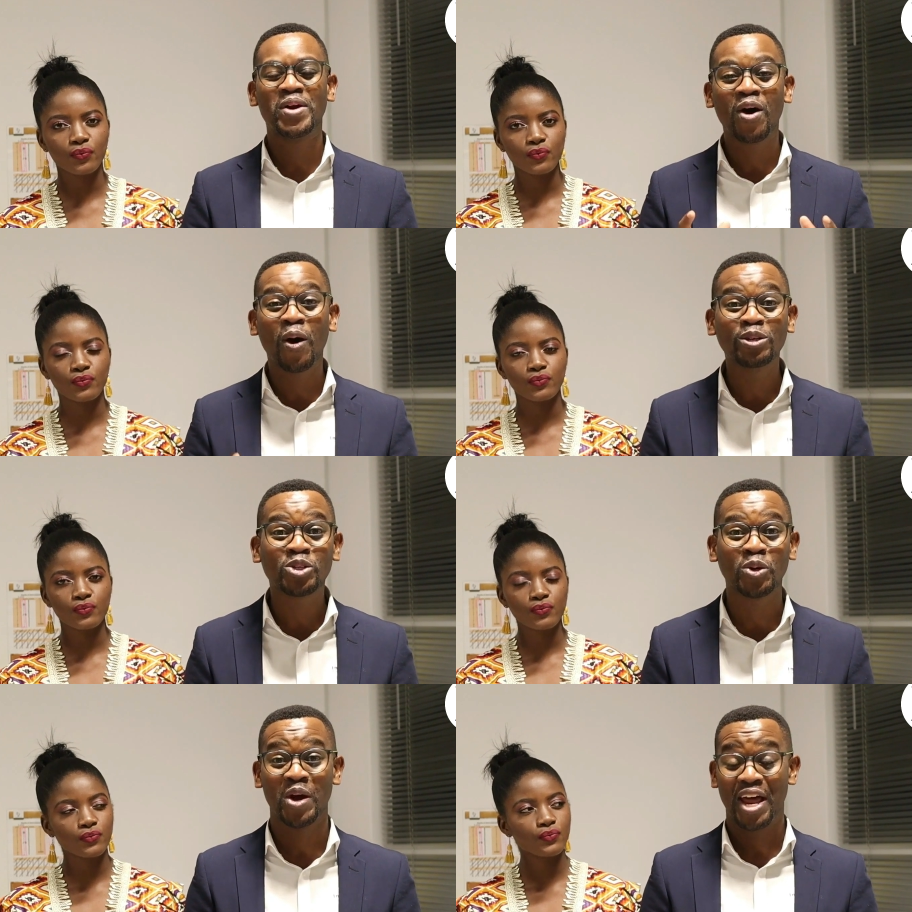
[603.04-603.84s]
Speaker 1: We'd
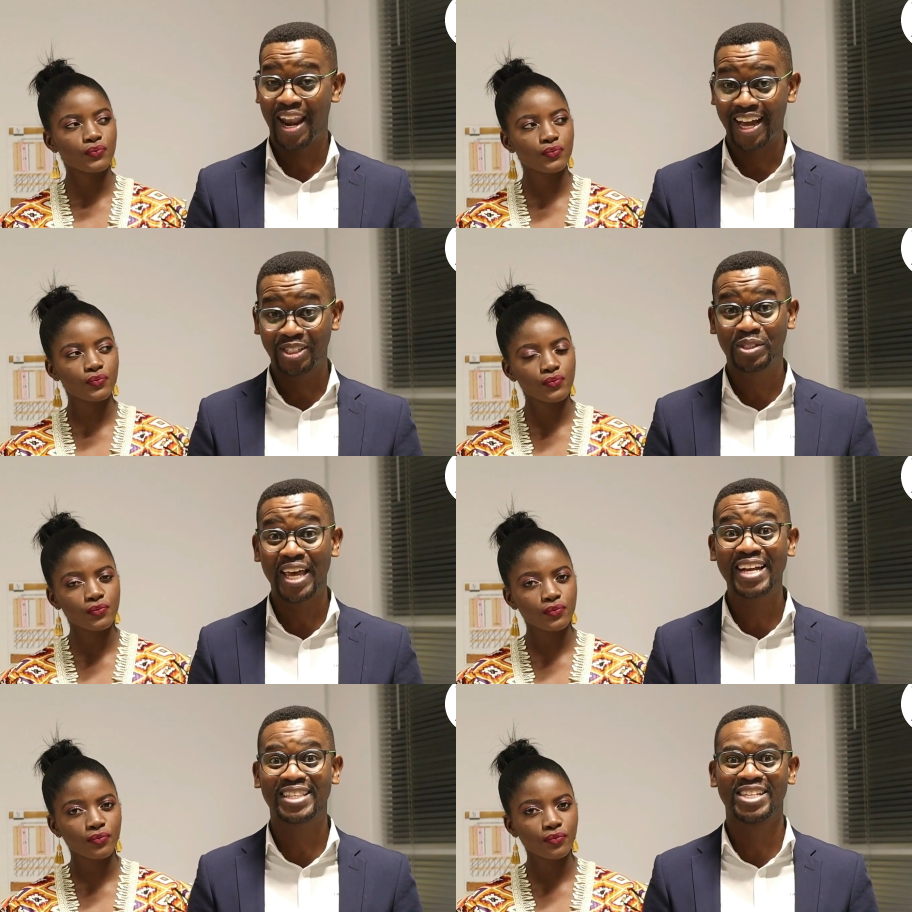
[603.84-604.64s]
also like to
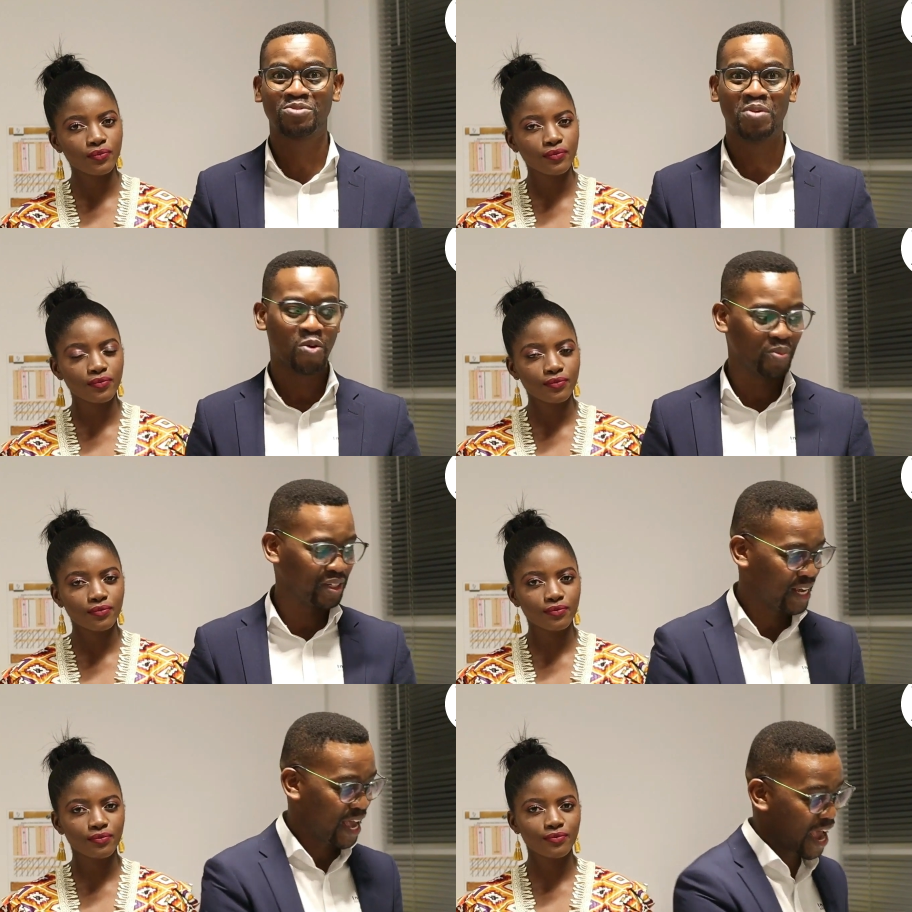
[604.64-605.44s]
take this
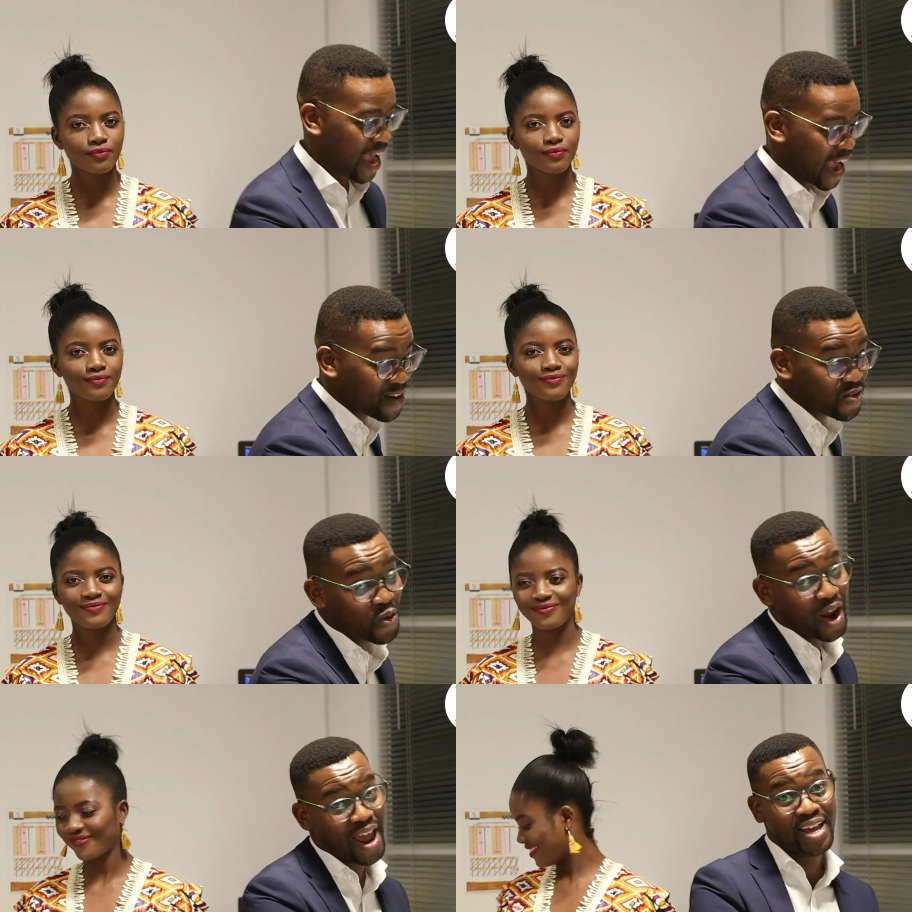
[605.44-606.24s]
moment and
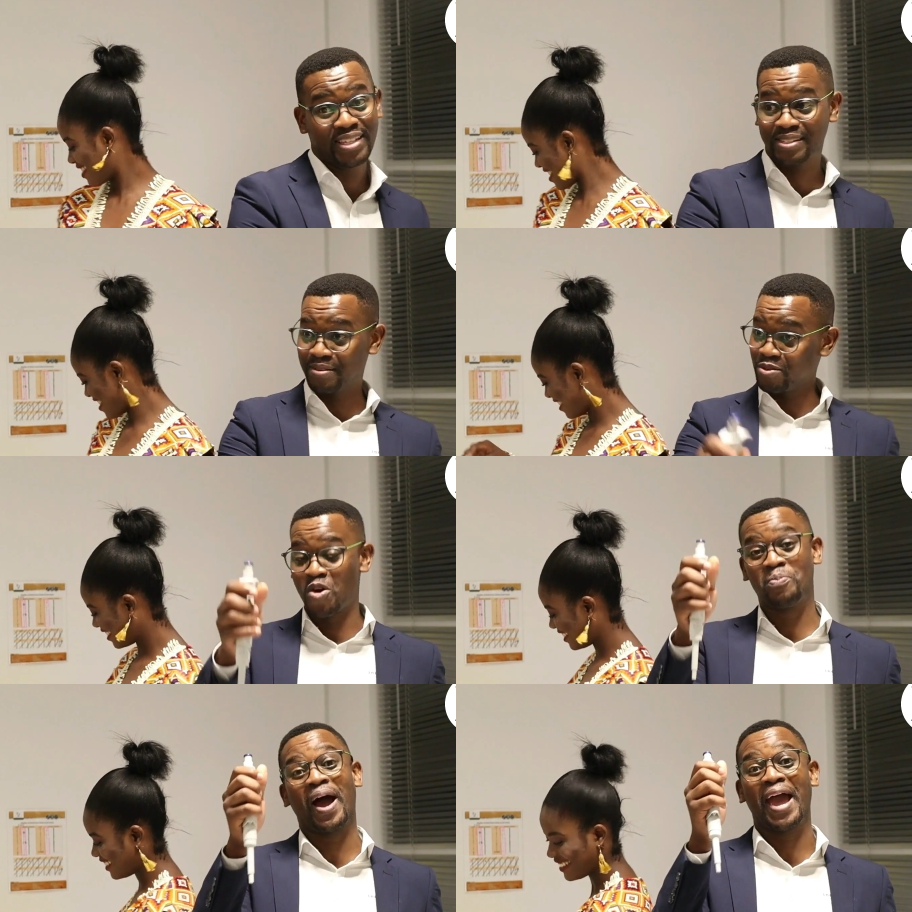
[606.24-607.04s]
raise
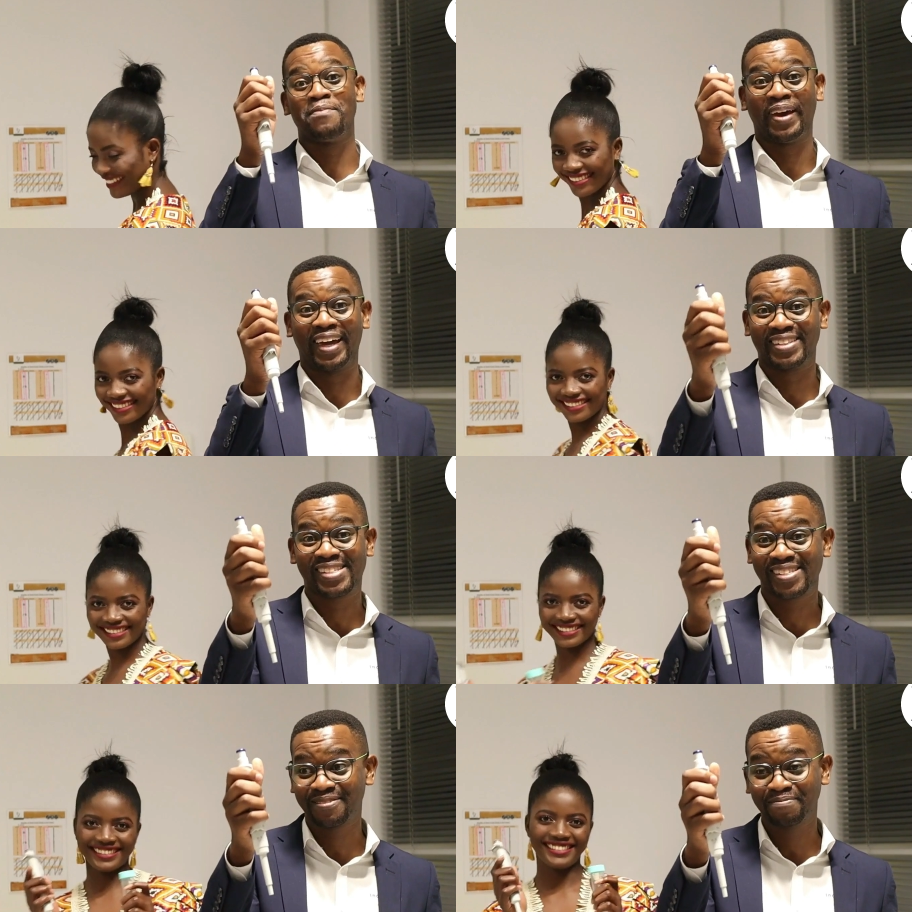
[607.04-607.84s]
your
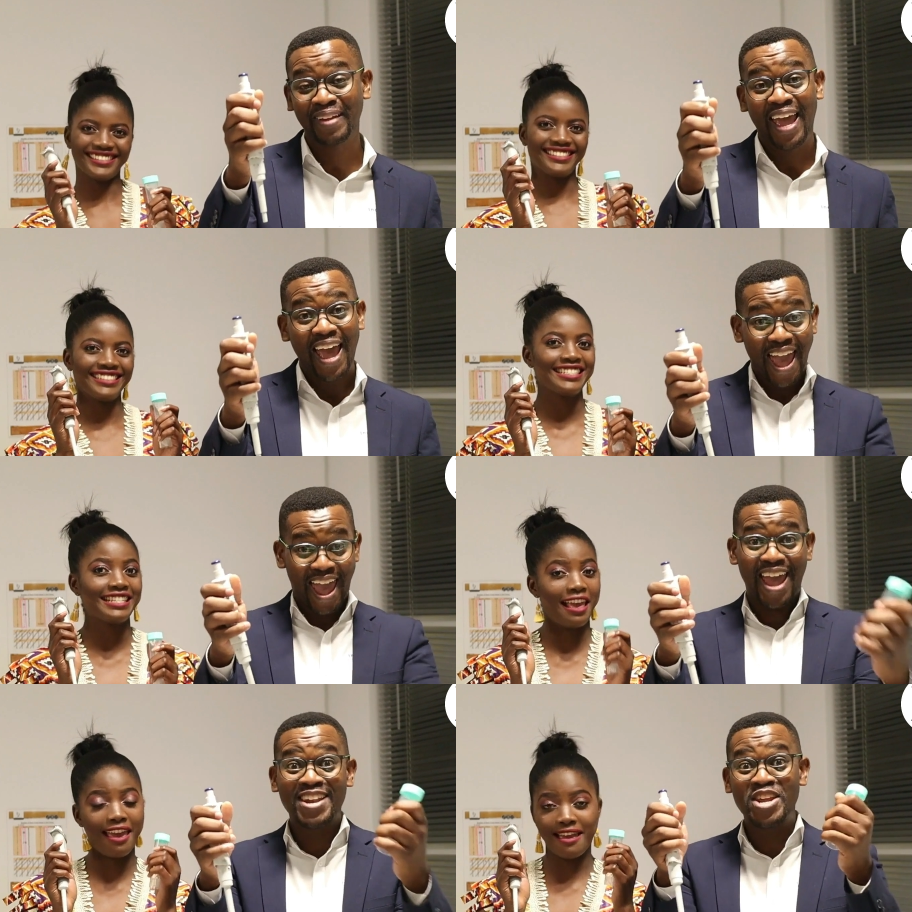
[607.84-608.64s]
pipettes
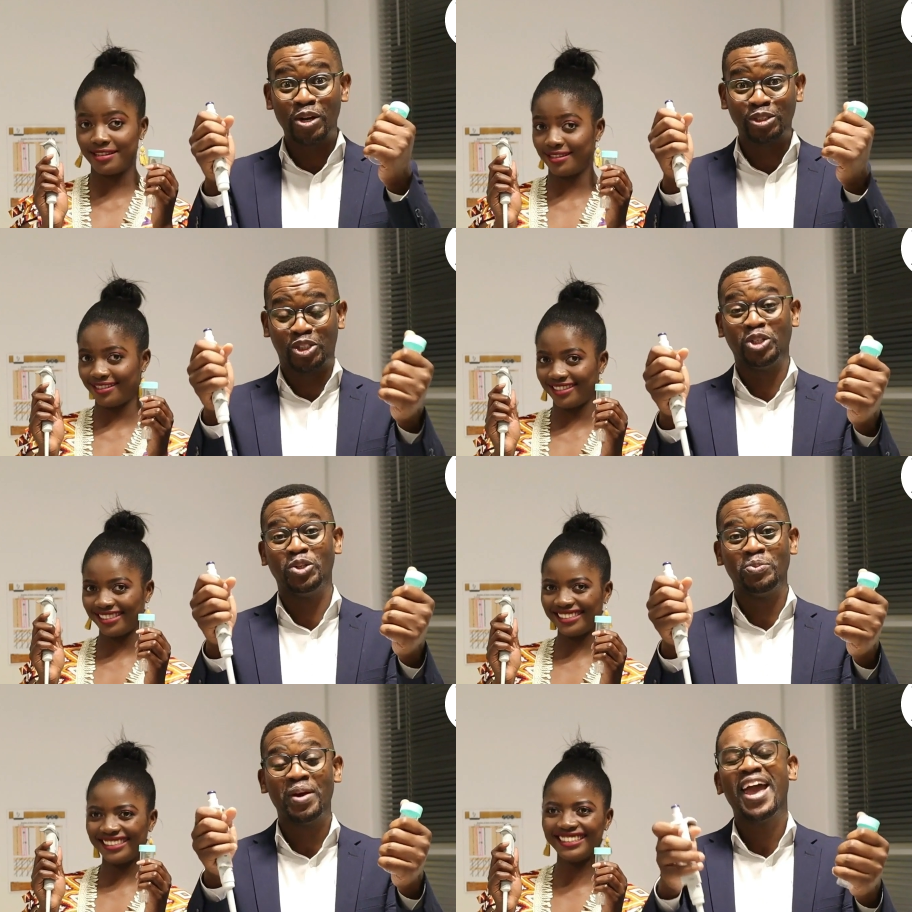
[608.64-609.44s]
and
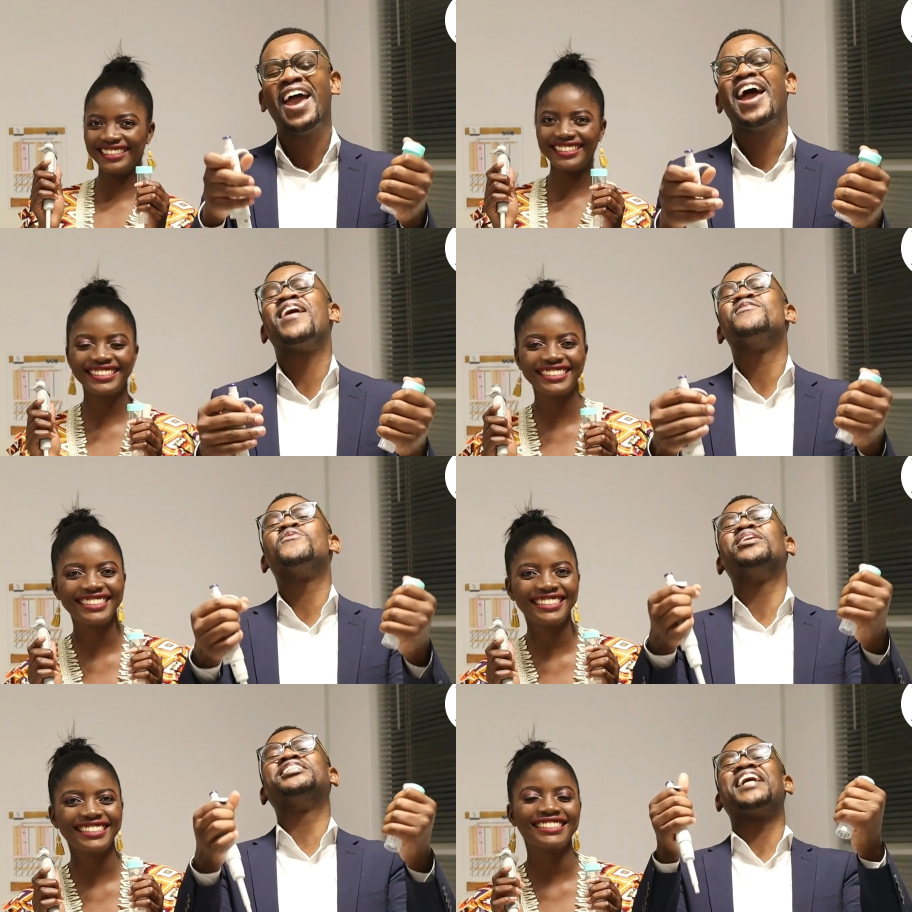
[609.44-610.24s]
YouTube
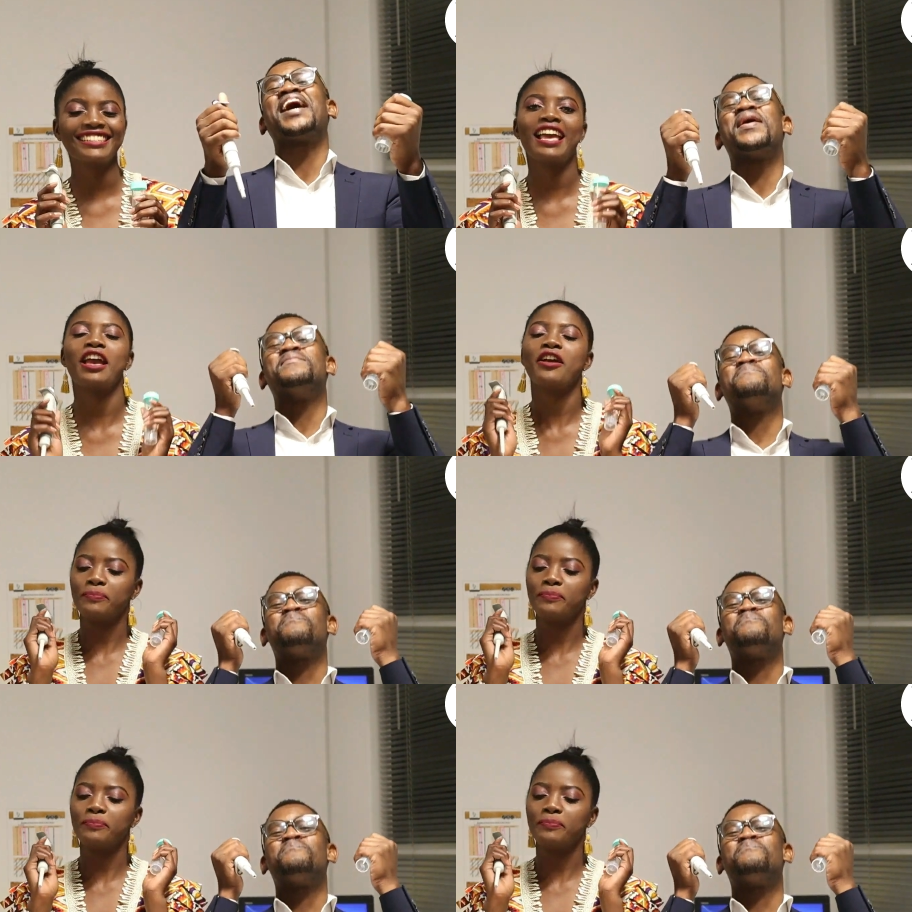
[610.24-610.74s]
and wish a